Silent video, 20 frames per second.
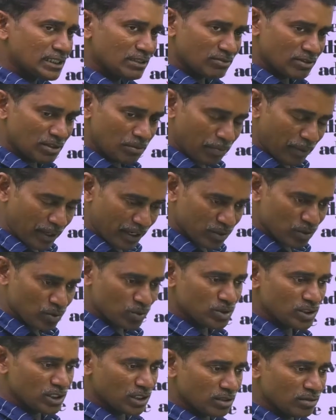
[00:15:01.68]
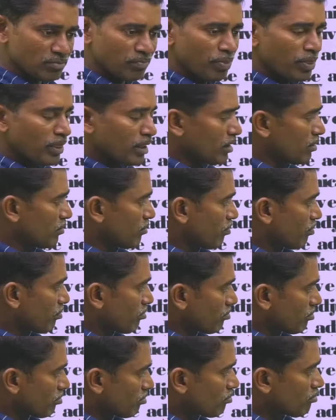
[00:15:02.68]
of the pathogen
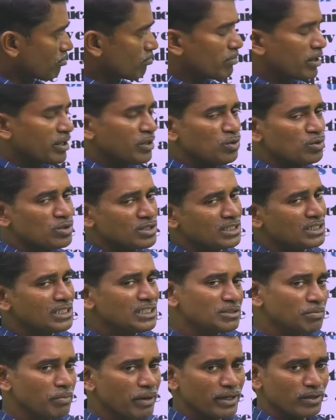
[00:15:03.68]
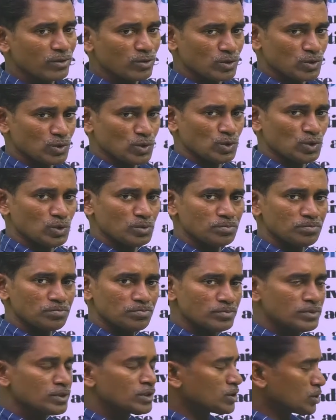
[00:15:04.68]
by using this microscope.
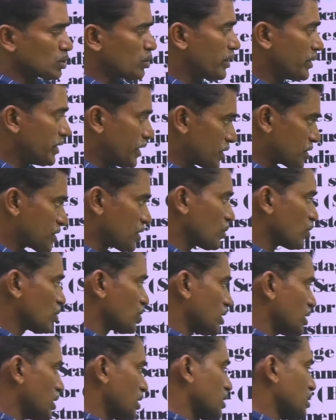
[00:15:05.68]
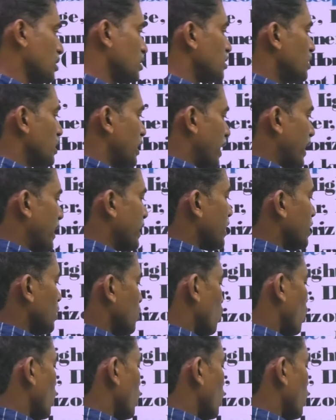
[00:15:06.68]
So in addition to that, again